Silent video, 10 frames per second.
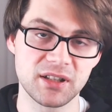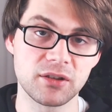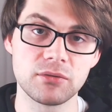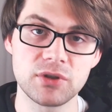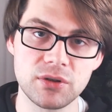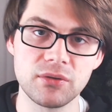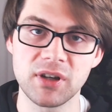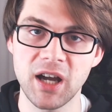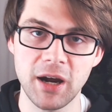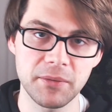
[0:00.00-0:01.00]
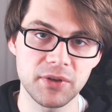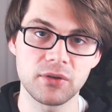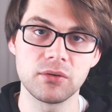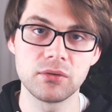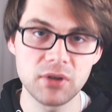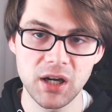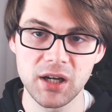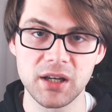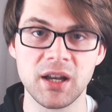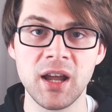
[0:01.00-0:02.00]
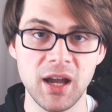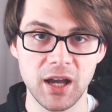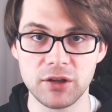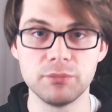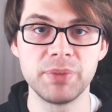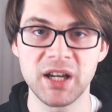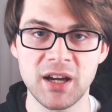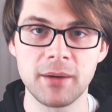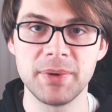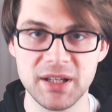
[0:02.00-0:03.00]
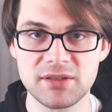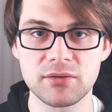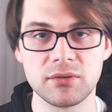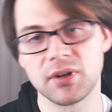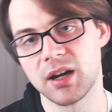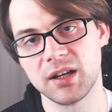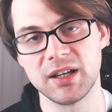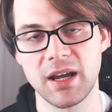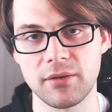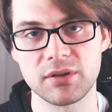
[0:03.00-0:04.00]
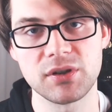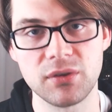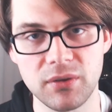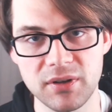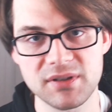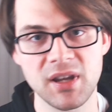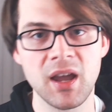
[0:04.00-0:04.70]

You shoot a guy with a cool gun and you pick up his cool gun, and now it's yours.